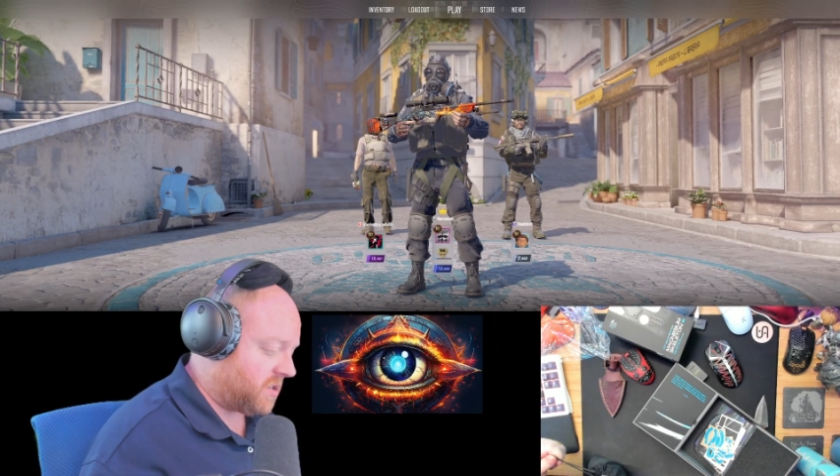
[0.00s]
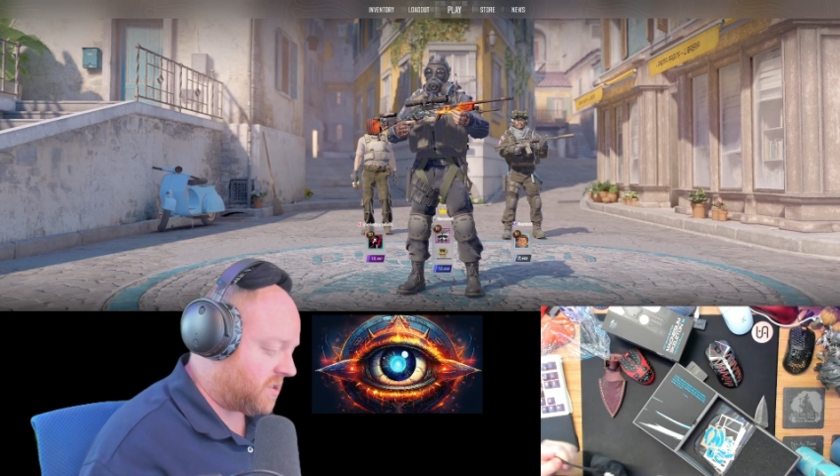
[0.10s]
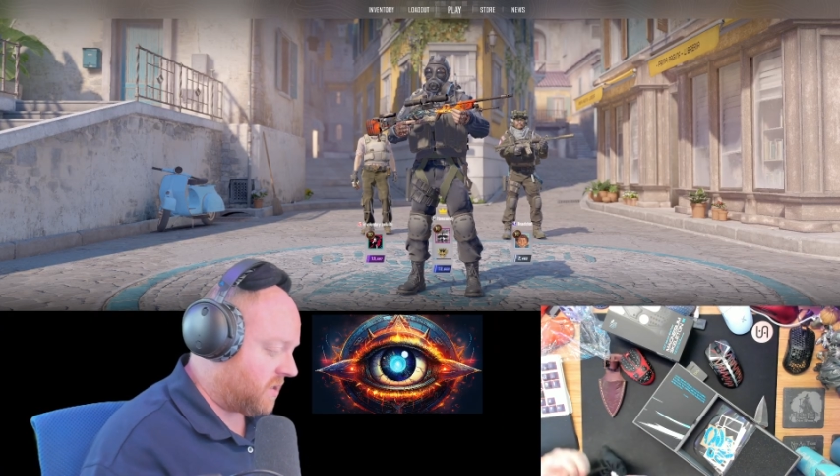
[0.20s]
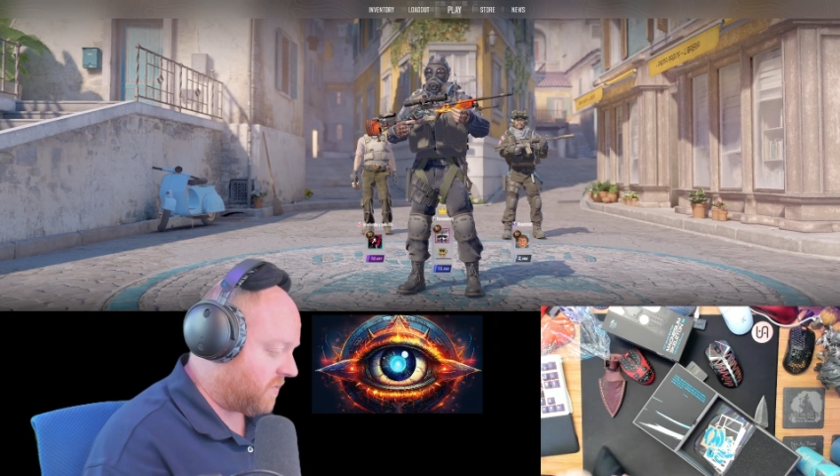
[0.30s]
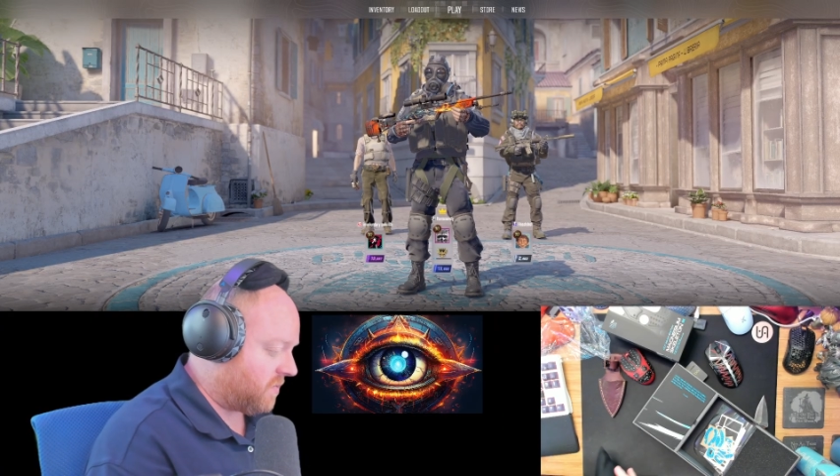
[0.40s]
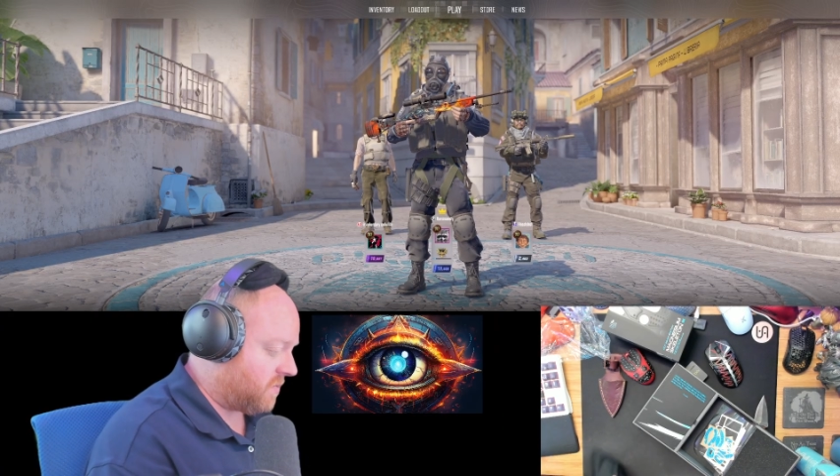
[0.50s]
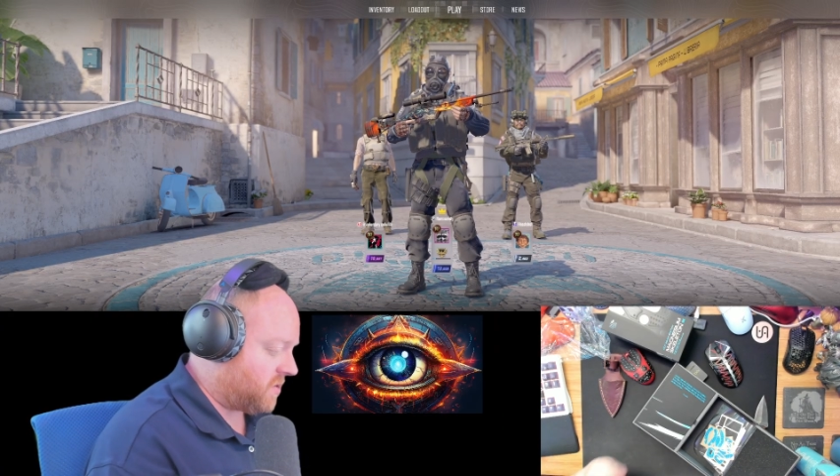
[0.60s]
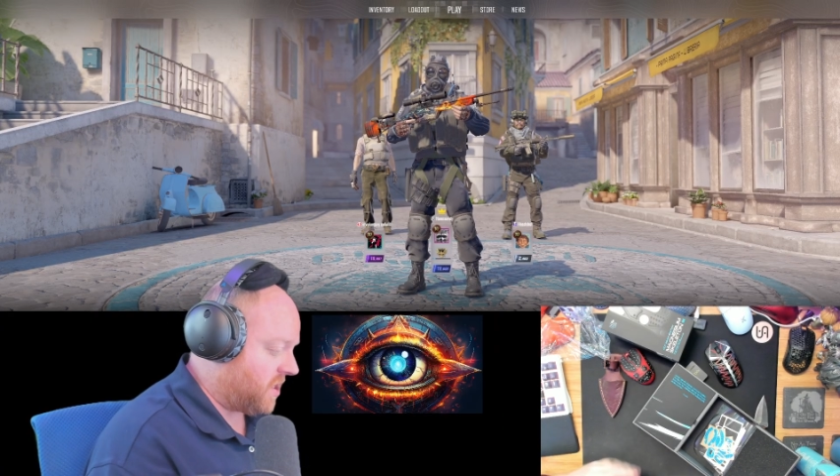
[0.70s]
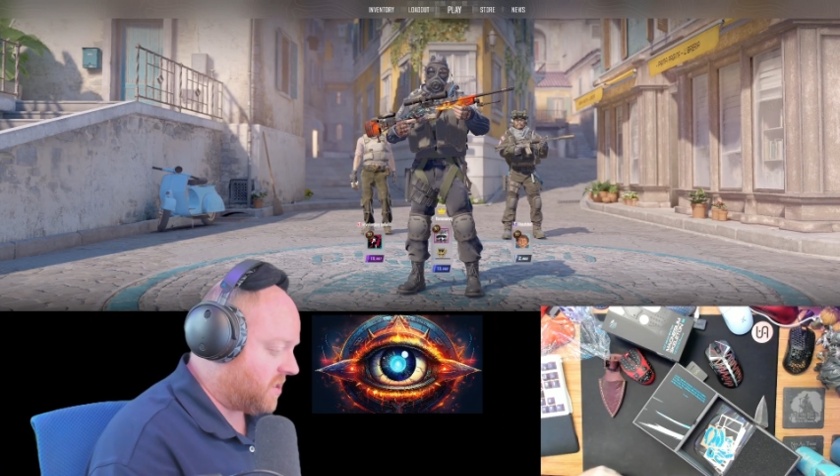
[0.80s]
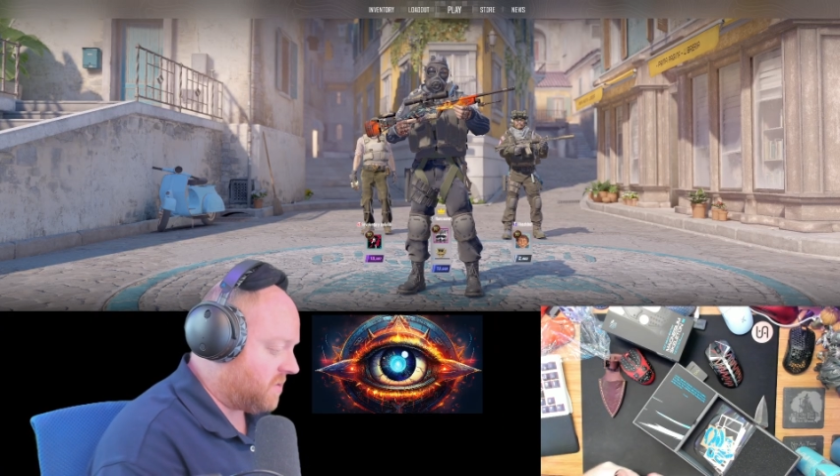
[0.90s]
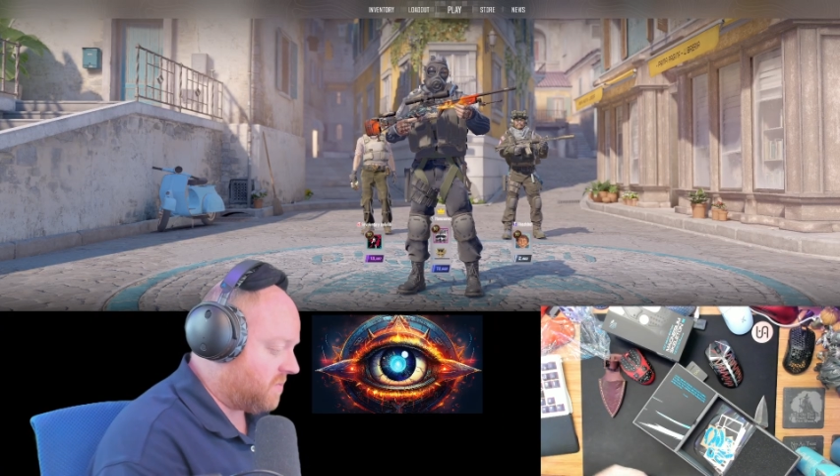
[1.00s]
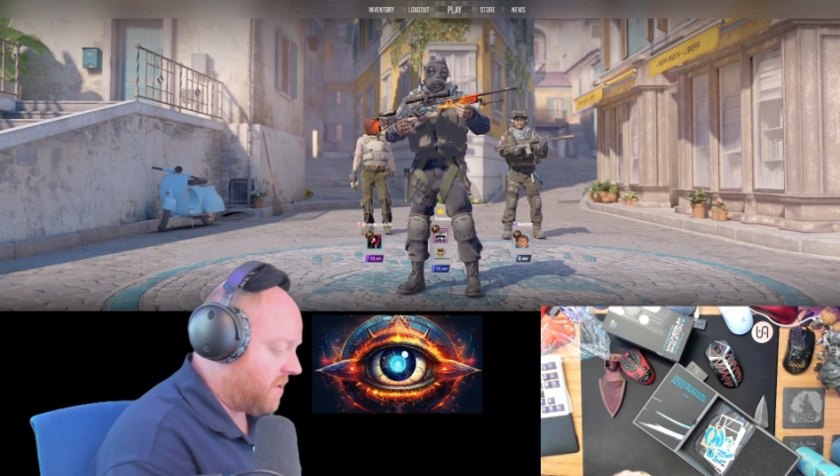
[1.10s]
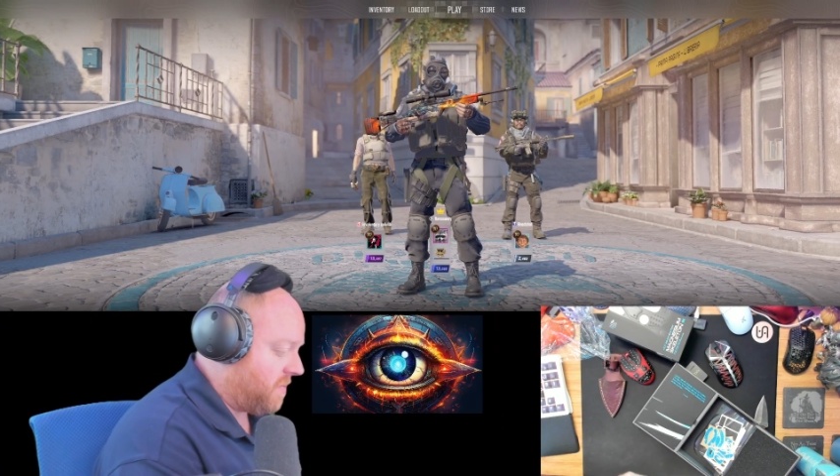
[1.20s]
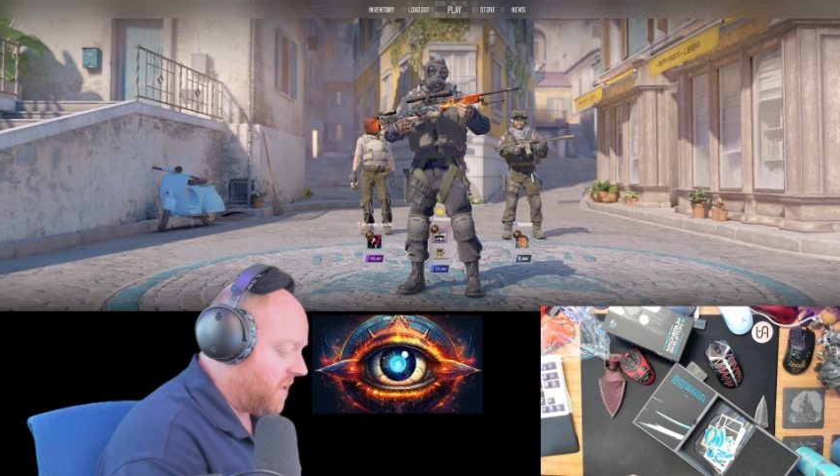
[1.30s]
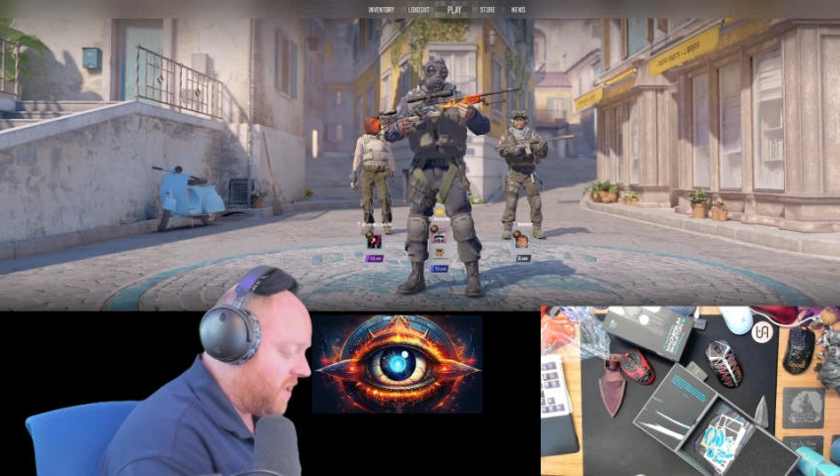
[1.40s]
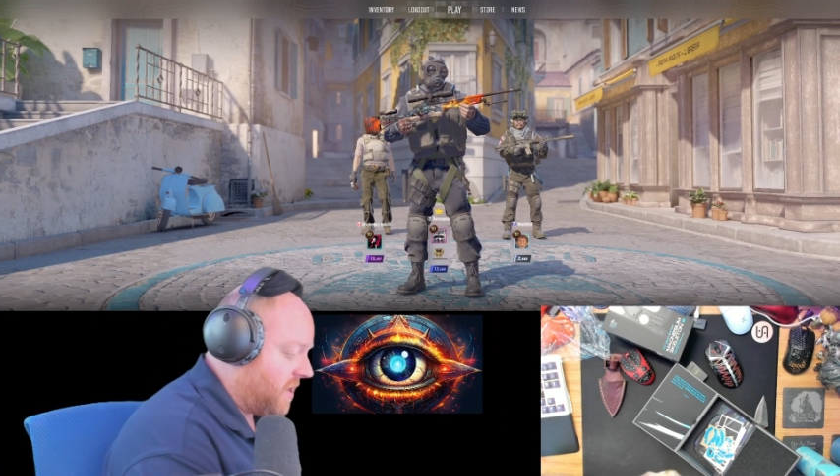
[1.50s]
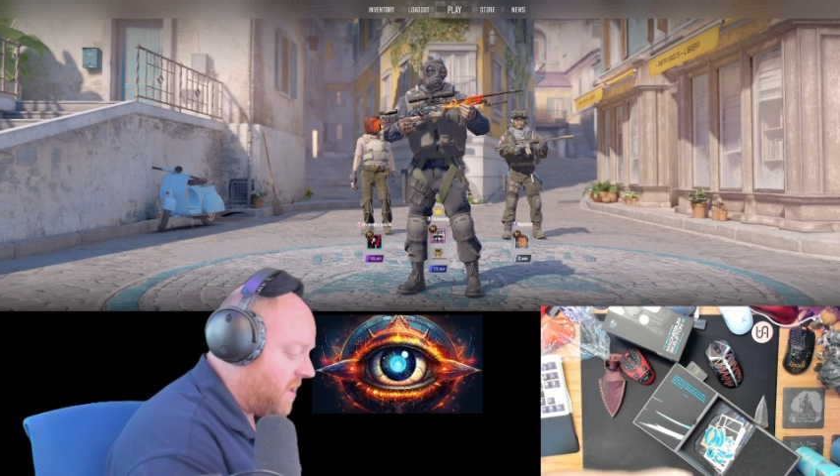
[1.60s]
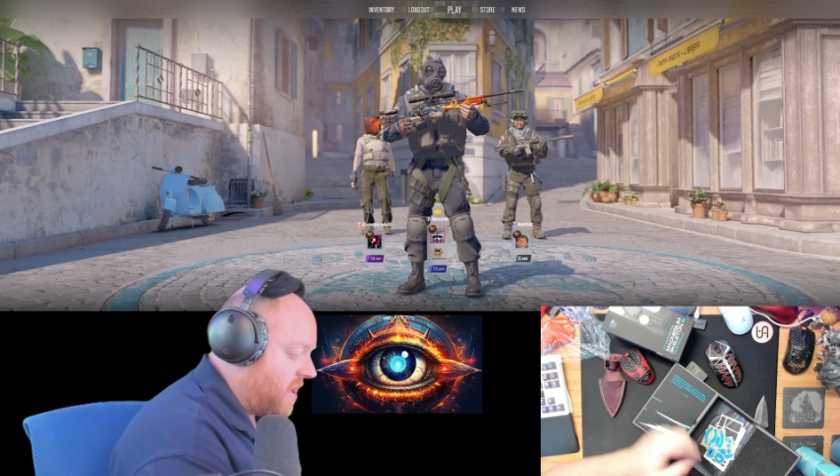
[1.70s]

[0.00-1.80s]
see if it changes my opinion